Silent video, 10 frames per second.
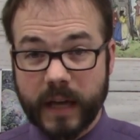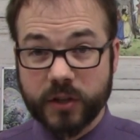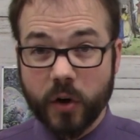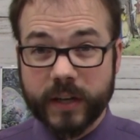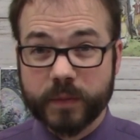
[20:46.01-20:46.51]

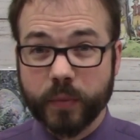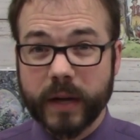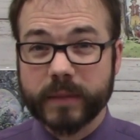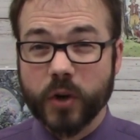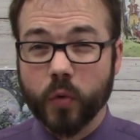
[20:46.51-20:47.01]
As long as
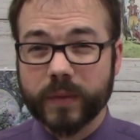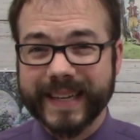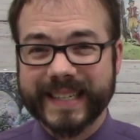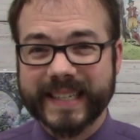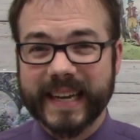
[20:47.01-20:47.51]
Priam is
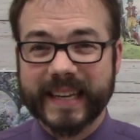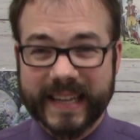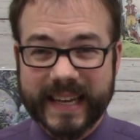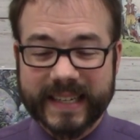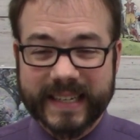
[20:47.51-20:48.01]
only seen
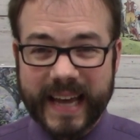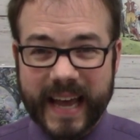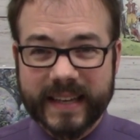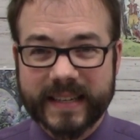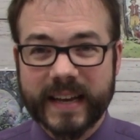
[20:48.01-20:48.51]
in his
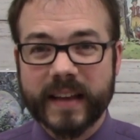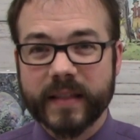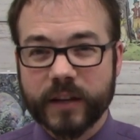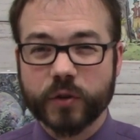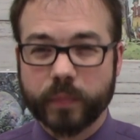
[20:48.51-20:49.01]
tent,
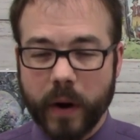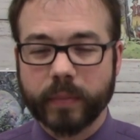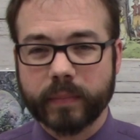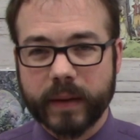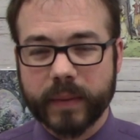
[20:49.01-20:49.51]
things will
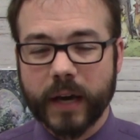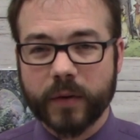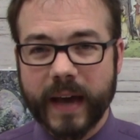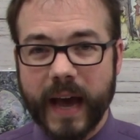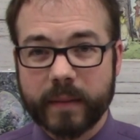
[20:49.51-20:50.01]
probably be
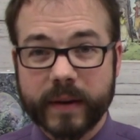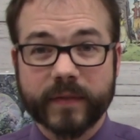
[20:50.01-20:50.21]
okay.